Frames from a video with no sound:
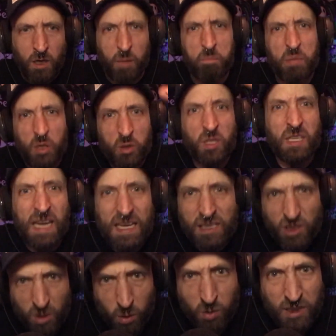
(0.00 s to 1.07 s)
Build a
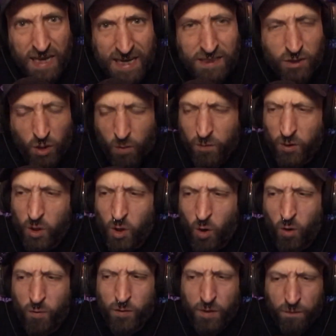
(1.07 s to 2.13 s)
nice little tent over
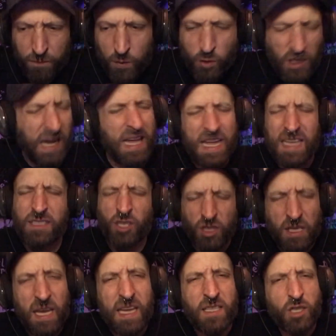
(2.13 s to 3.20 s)
the futon.
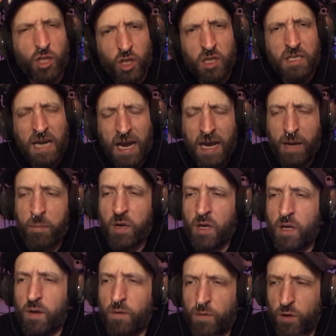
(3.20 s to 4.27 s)
It's a good time
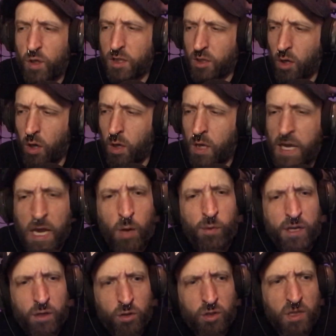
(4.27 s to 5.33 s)
for us all. And we
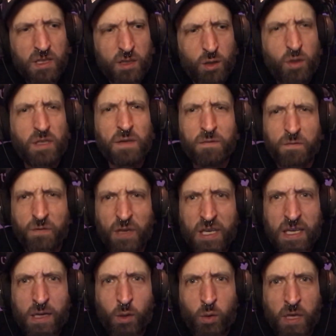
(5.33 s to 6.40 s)
usually do some
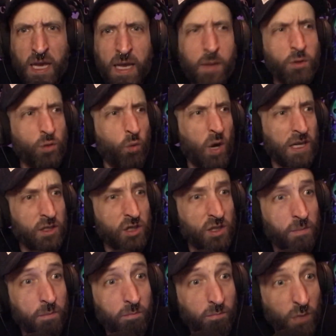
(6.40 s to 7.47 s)
video games, watch
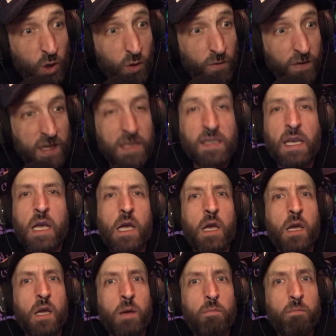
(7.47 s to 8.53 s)
some movies,
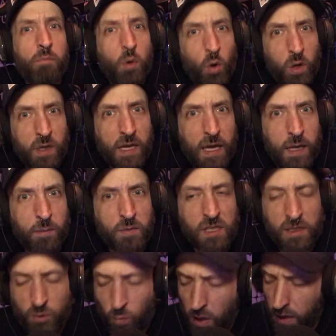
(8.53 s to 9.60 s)
board games
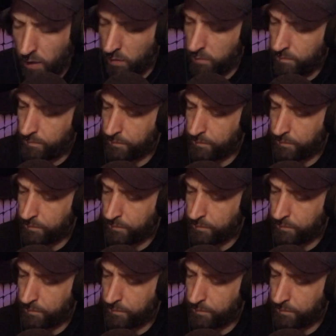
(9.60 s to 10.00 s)
as well.